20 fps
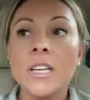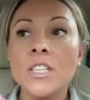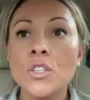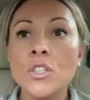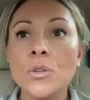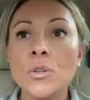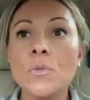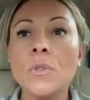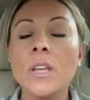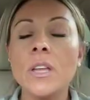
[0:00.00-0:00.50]

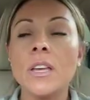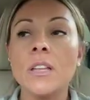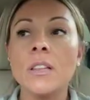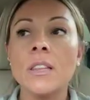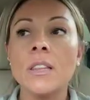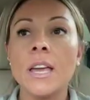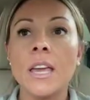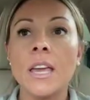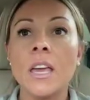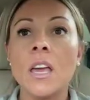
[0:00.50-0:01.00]
It's true that,
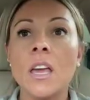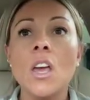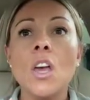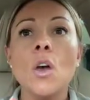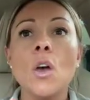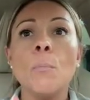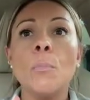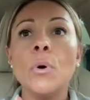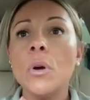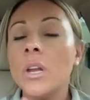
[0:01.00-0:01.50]
like,
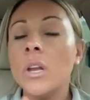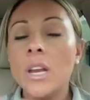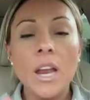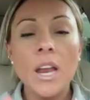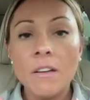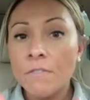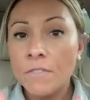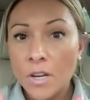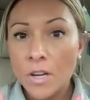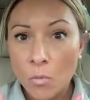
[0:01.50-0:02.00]
put it
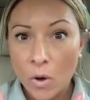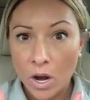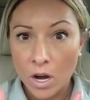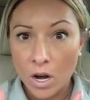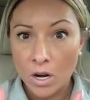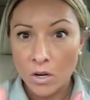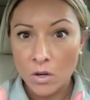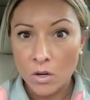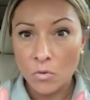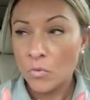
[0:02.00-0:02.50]

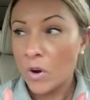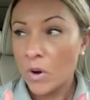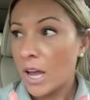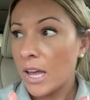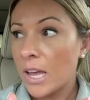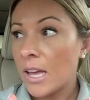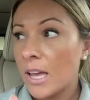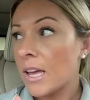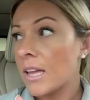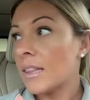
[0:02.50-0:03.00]
everywhere,
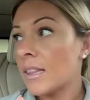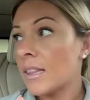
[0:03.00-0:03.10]
right?